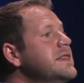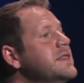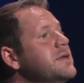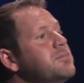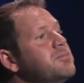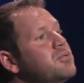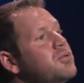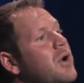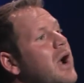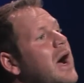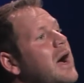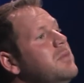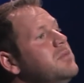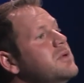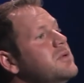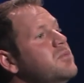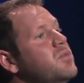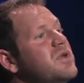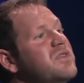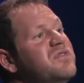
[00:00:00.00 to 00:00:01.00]
The
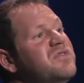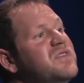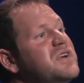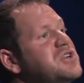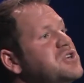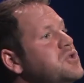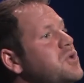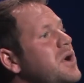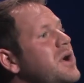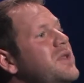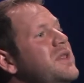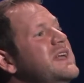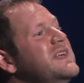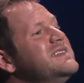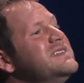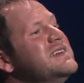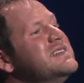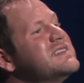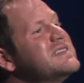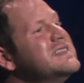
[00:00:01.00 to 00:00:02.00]
problem with fish oil
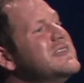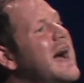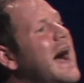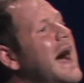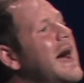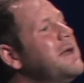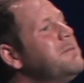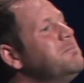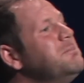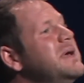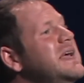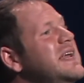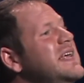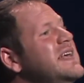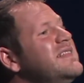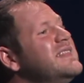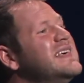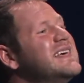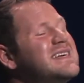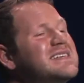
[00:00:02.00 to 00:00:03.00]
is it's not
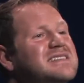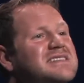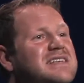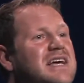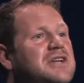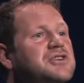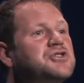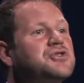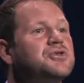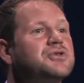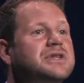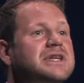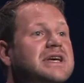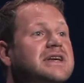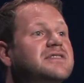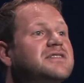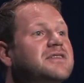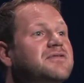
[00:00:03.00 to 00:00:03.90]
meeting the essential needs